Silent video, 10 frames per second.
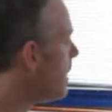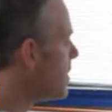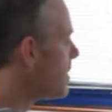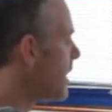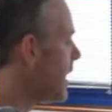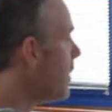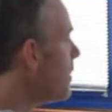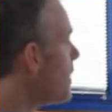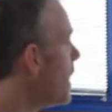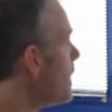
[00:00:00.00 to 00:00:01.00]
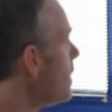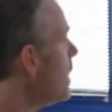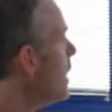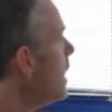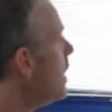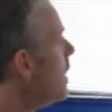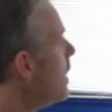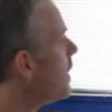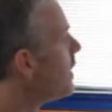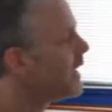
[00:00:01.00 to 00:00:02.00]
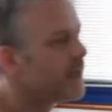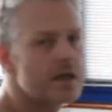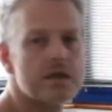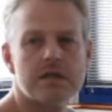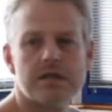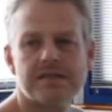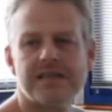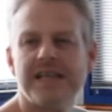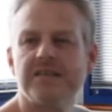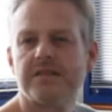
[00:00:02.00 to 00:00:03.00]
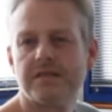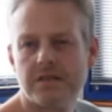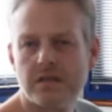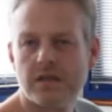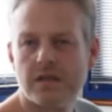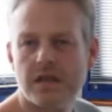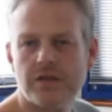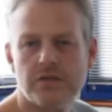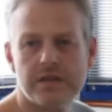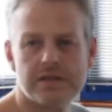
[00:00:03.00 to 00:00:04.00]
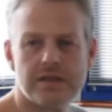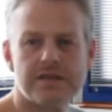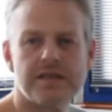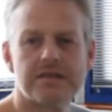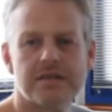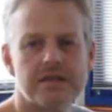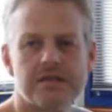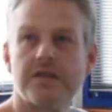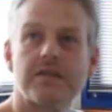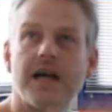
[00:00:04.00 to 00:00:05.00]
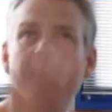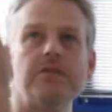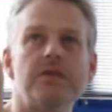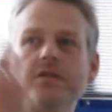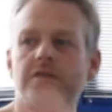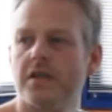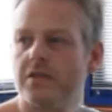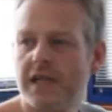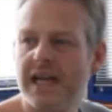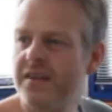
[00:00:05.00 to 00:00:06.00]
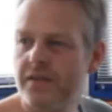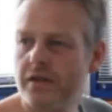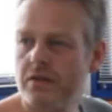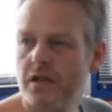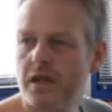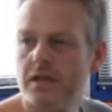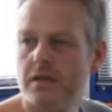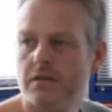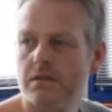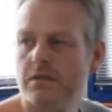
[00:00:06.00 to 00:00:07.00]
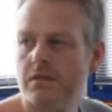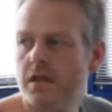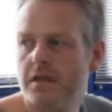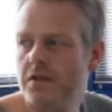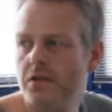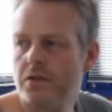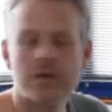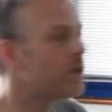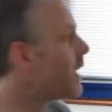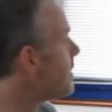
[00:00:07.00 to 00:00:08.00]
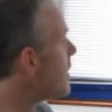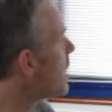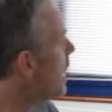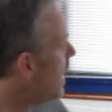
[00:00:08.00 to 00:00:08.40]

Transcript: I'm just going to hit return. There, this is instant. And the reason it's instant is because I haven't searched anything online. I didn't do an online search.